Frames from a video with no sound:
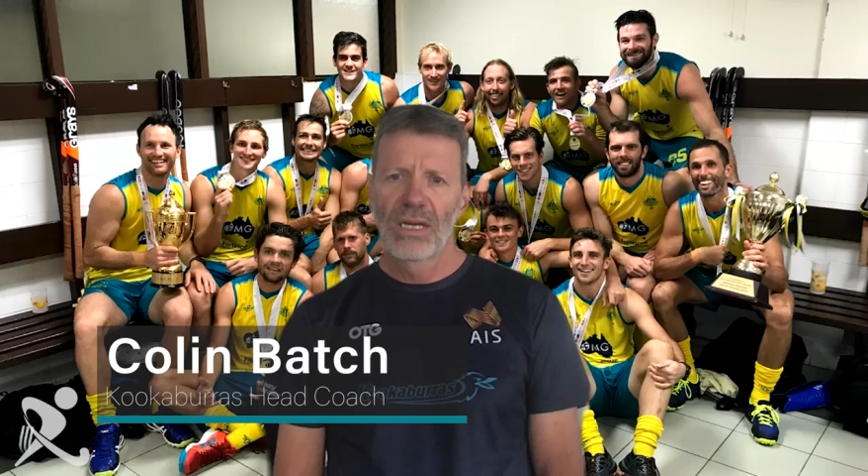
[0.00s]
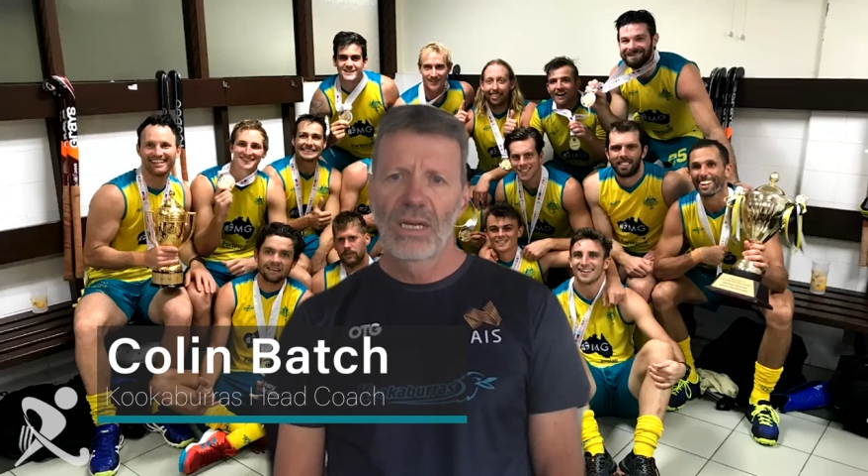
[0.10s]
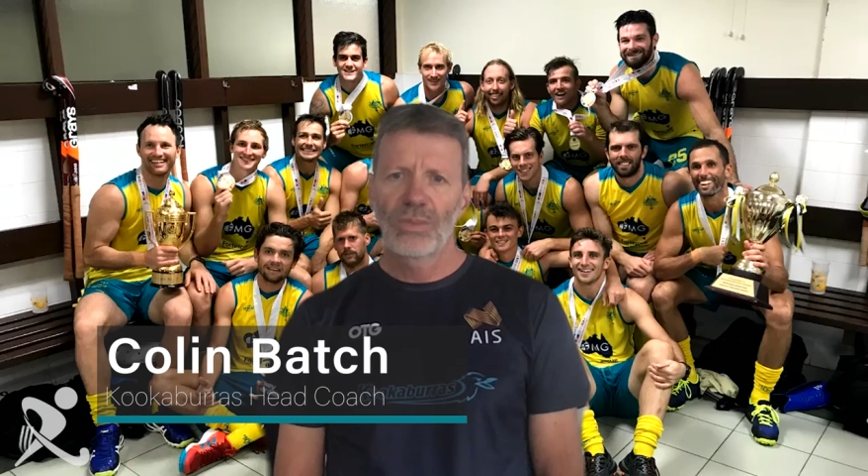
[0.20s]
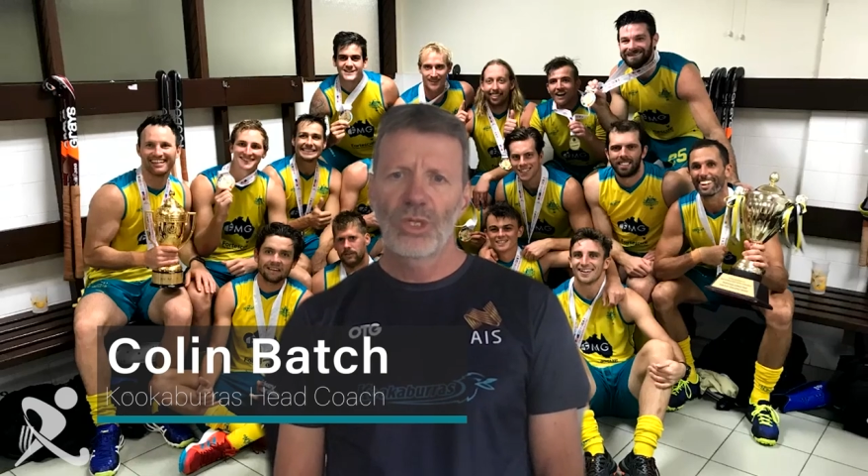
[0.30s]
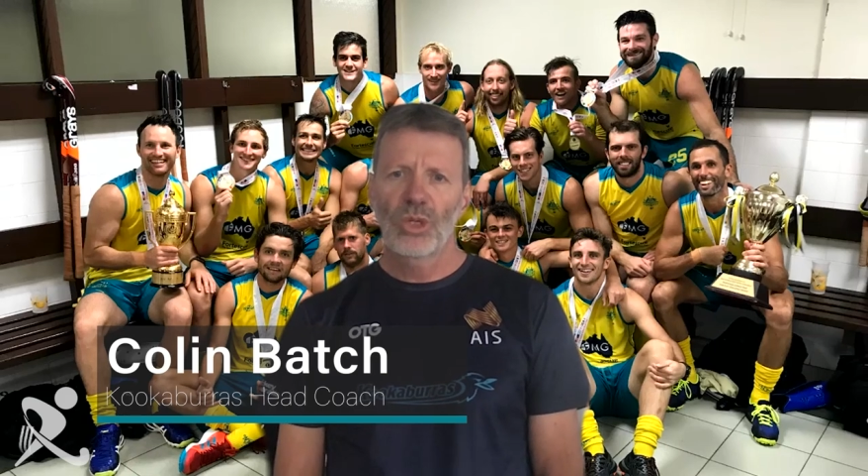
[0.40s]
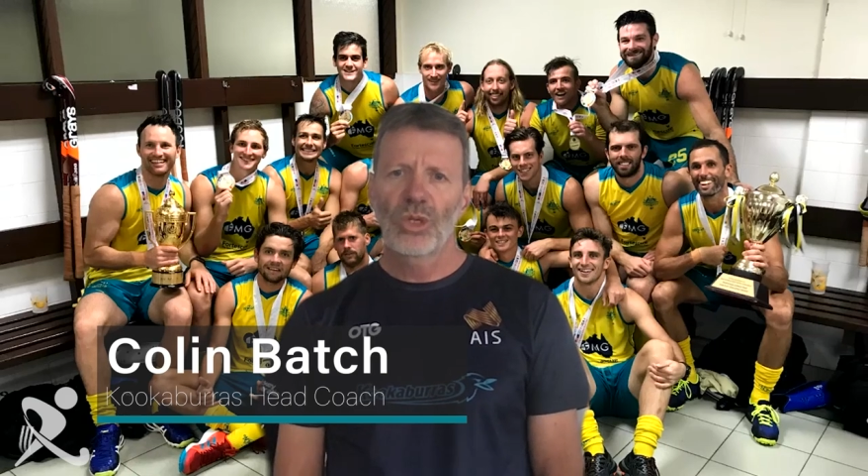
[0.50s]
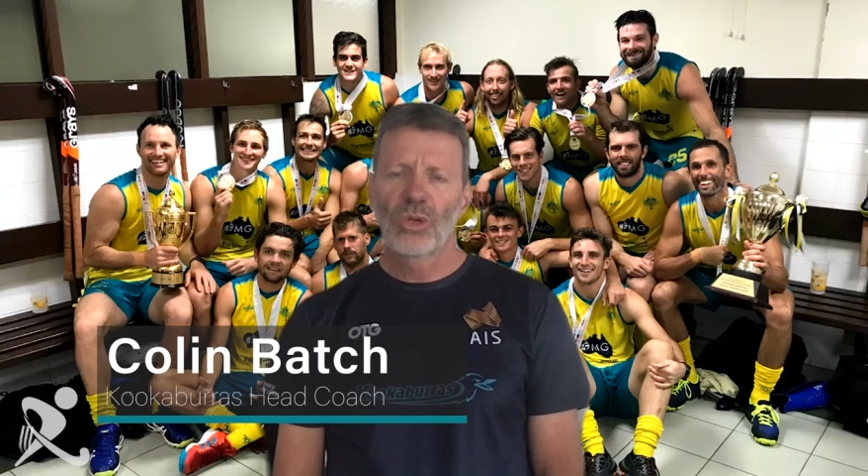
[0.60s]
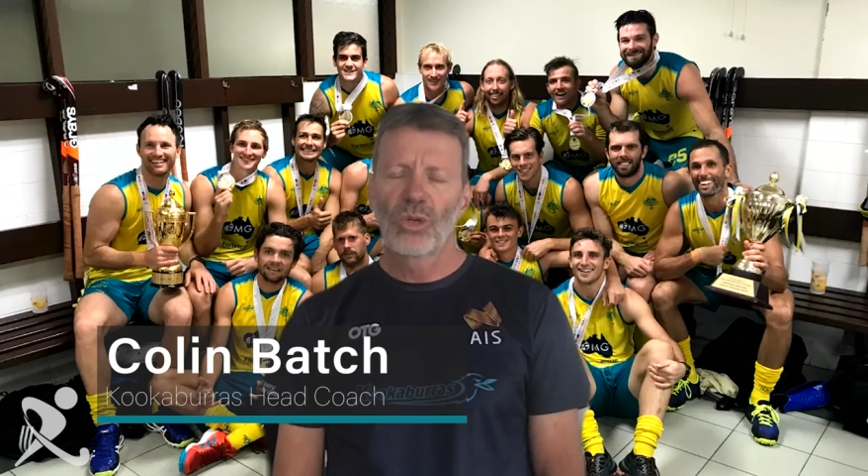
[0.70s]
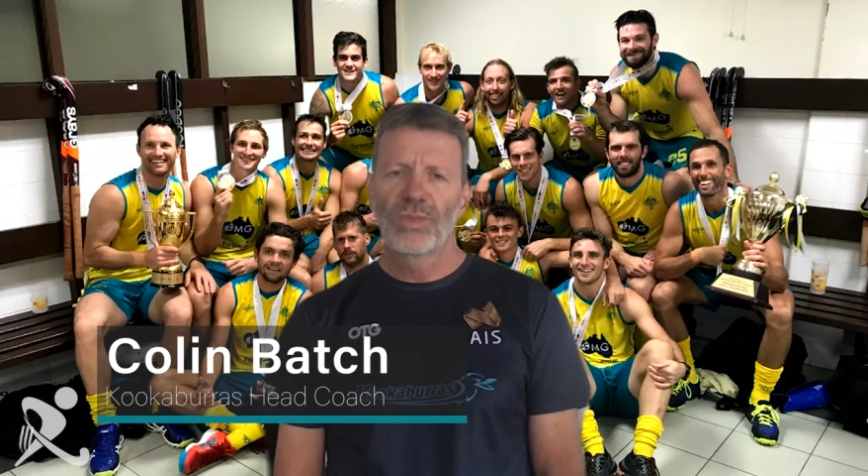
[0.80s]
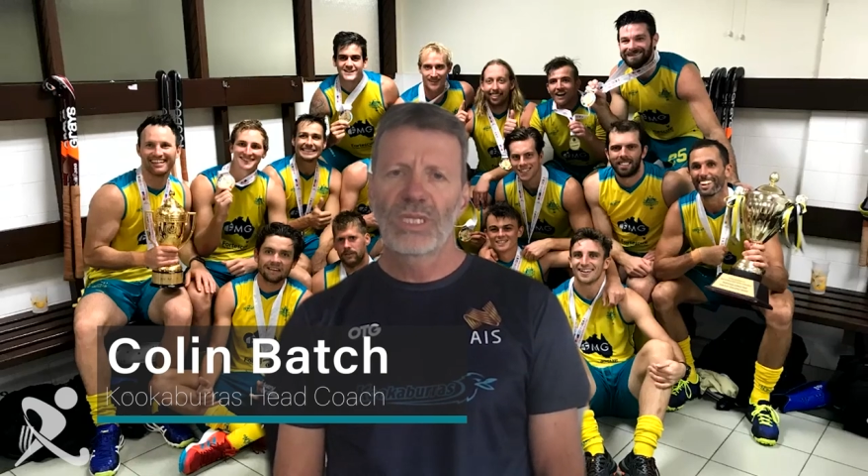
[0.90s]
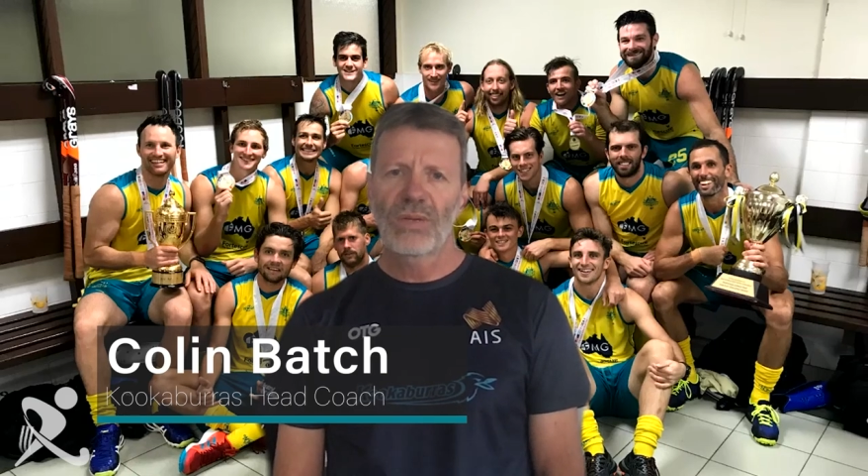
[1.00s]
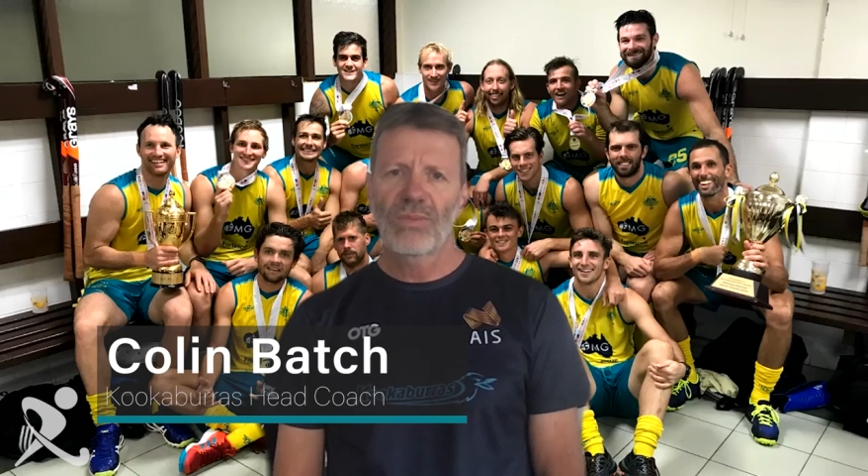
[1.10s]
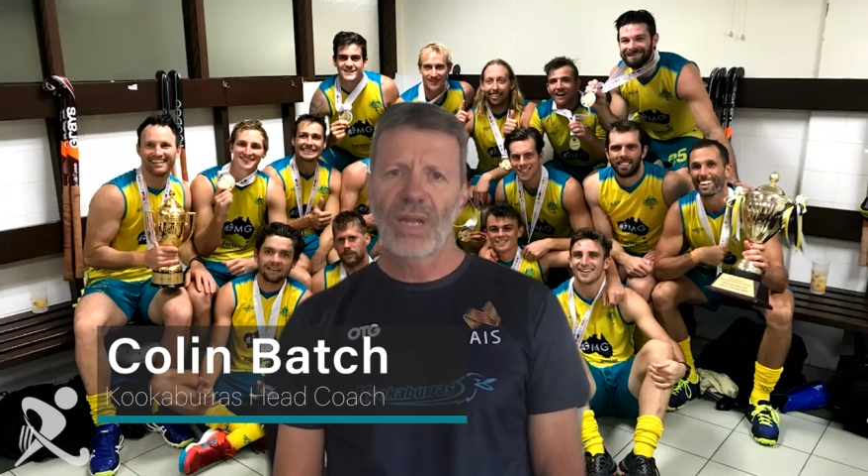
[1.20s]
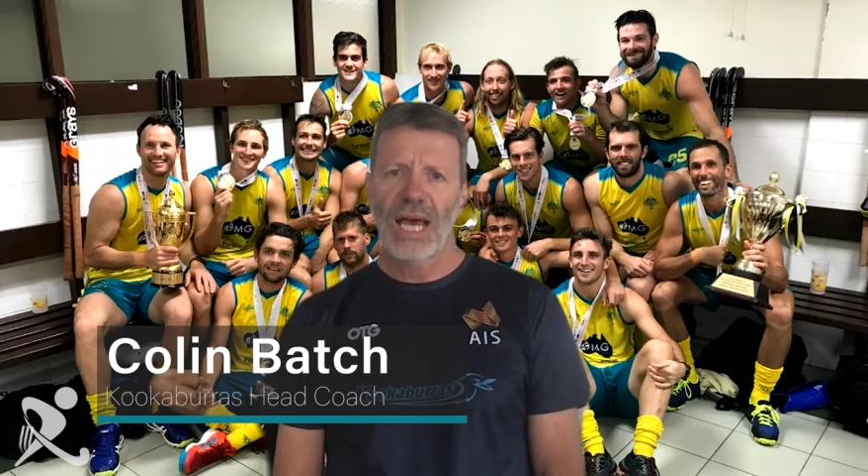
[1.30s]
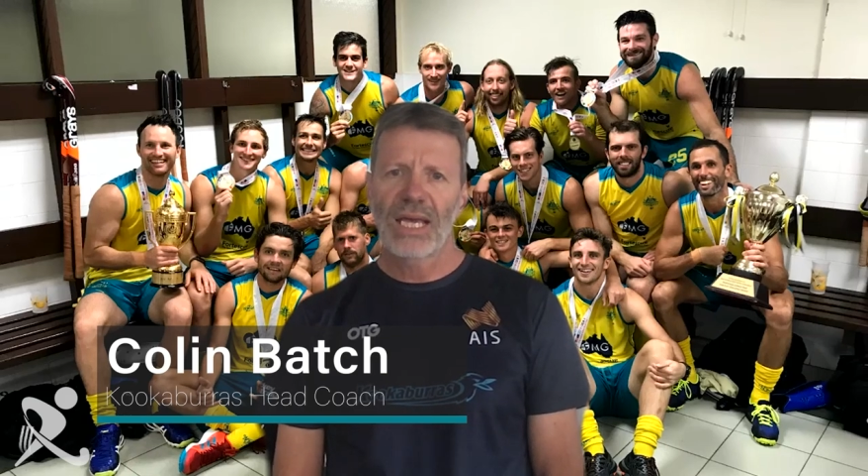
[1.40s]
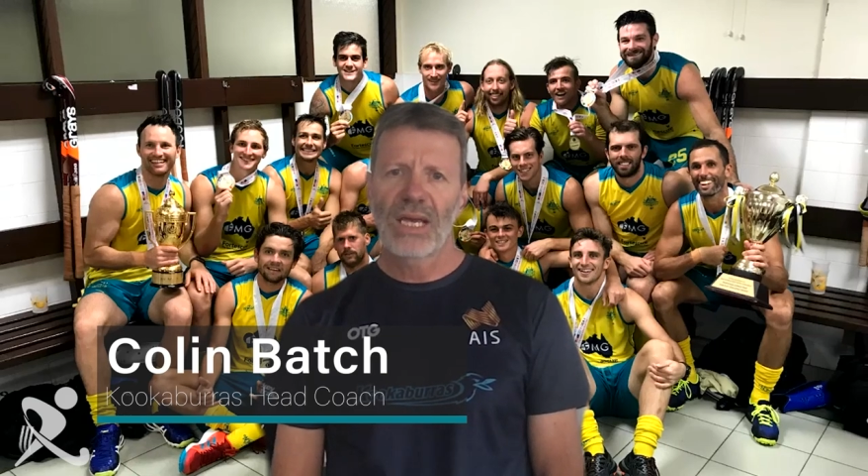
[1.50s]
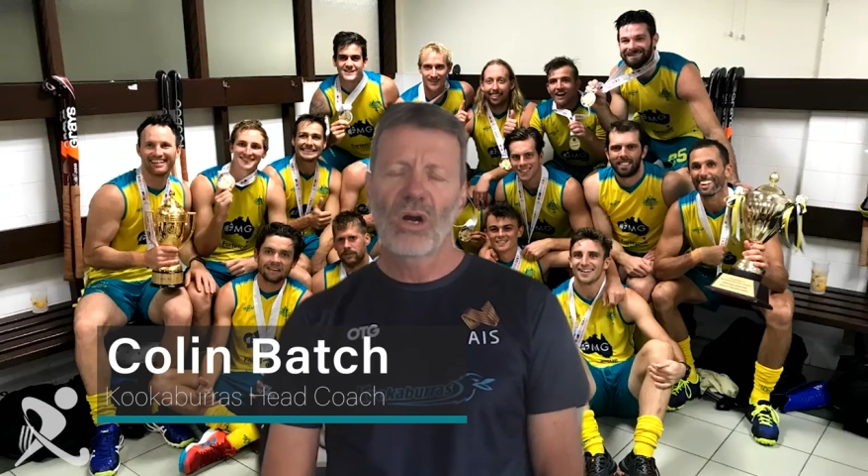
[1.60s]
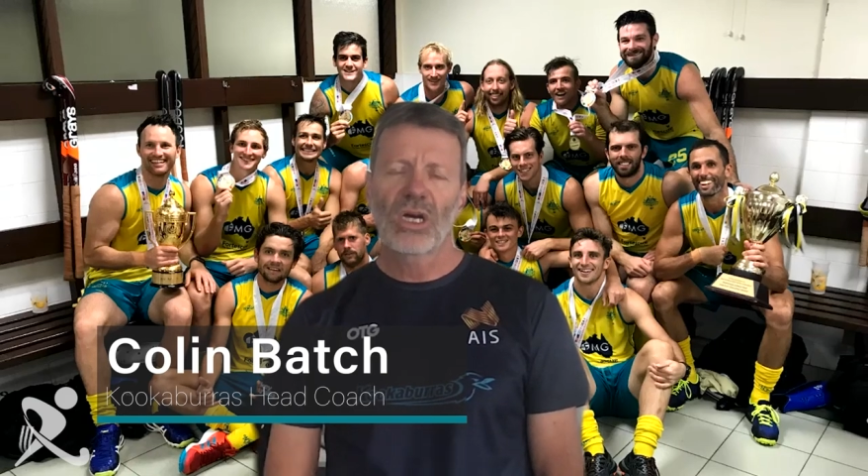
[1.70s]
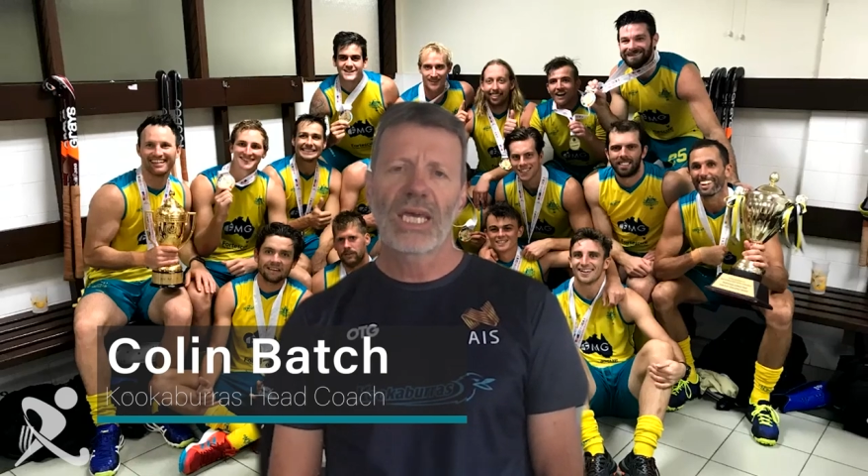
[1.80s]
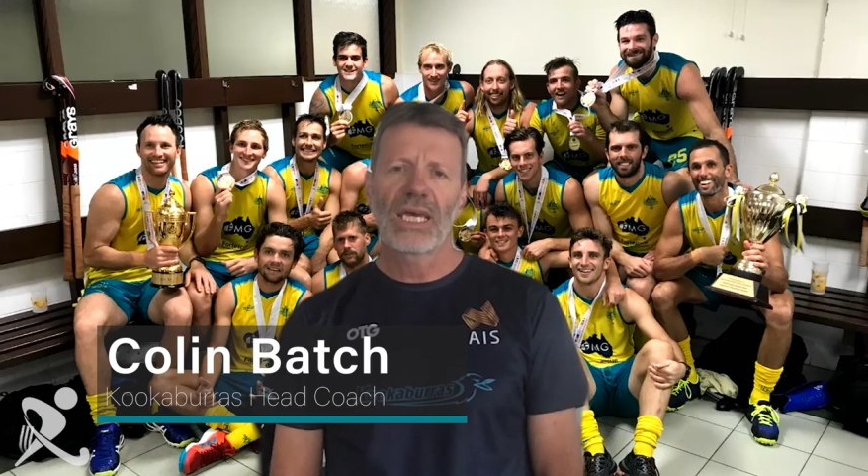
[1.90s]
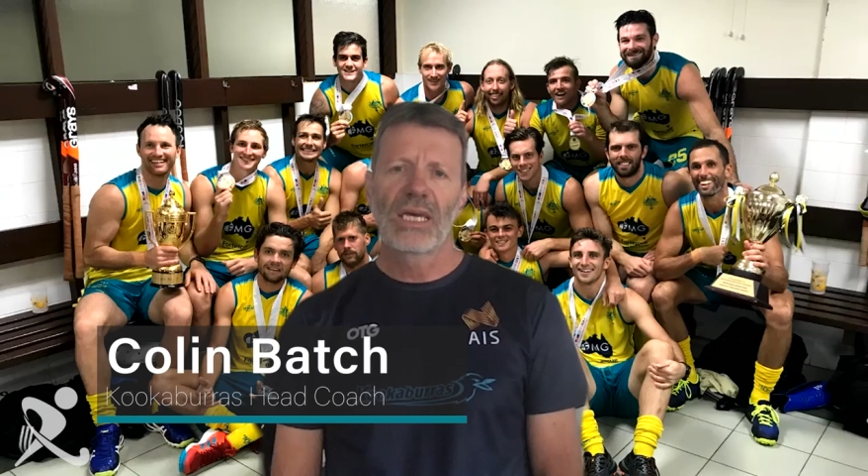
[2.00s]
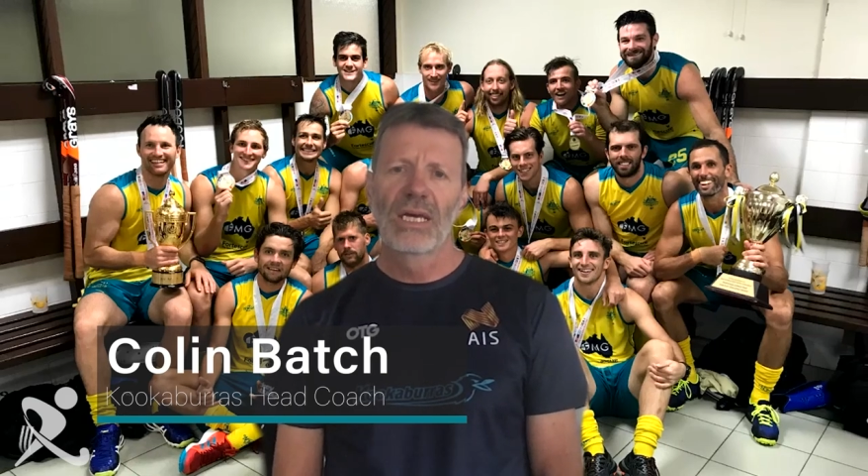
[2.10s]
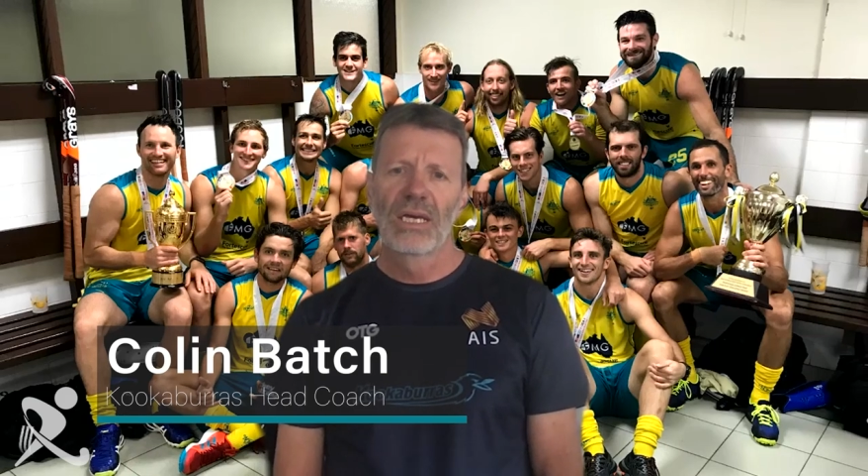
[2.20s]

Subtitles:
I'm sure you're all missing playing hockey,